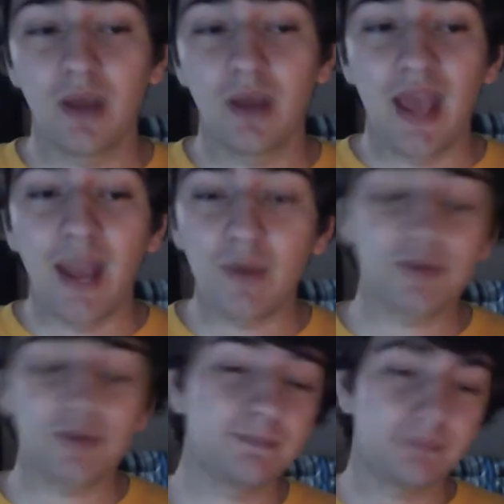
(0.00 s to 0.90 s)

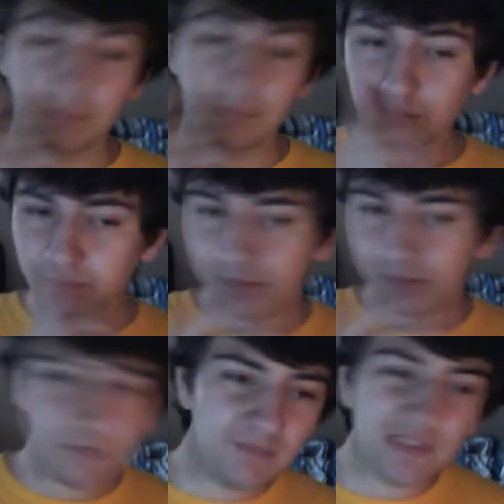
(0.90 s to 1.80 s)
However,
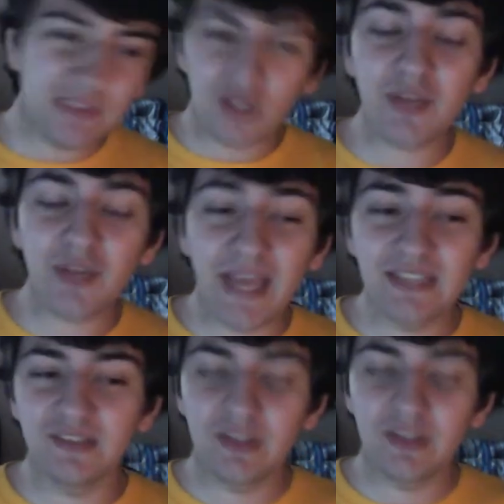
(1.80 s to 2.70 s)
there's other case
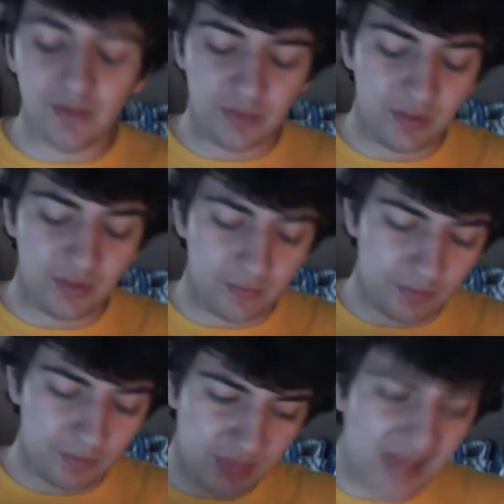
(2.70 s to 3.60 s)

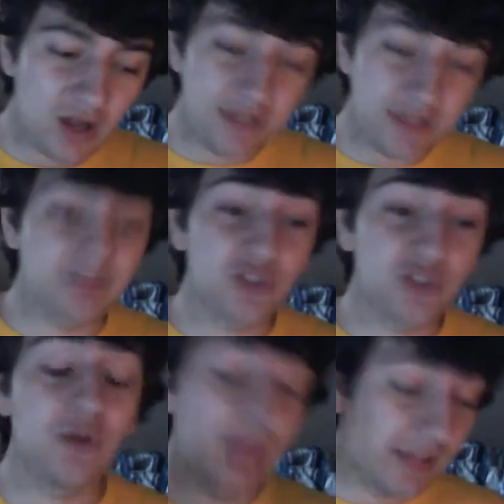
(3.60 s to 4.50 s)
that idea is
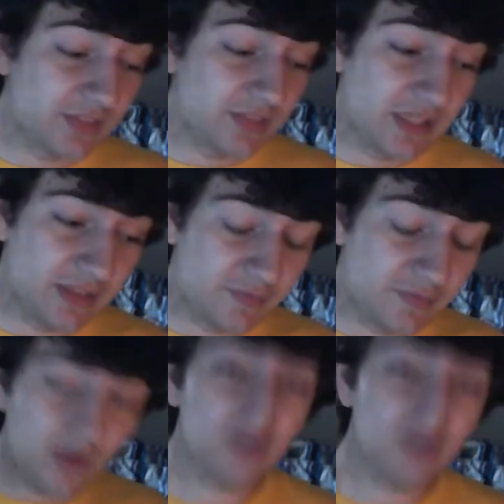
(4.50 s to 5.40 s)
good. That the
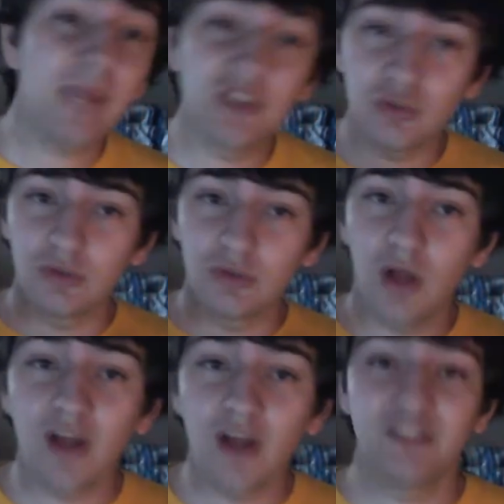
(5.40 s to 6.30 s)
fundamental
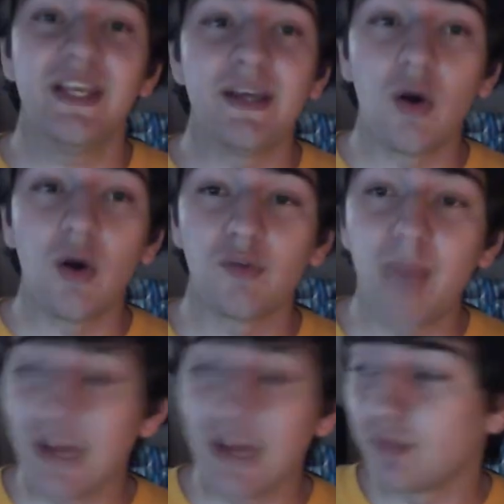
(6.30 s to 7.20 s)
idea of
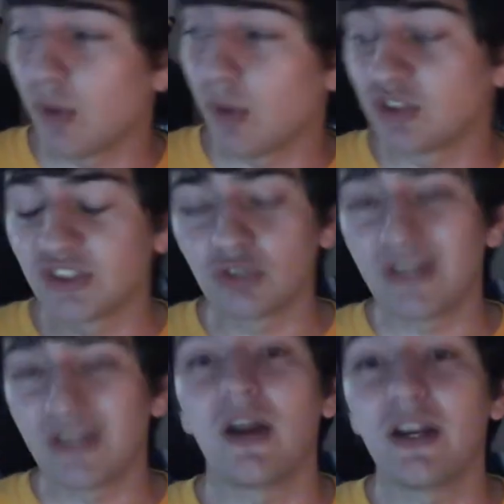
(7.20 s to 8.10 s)
paying for mods is a
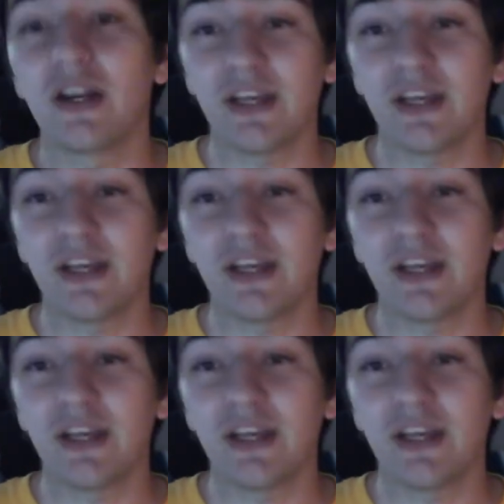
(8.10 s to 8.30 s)
great idea.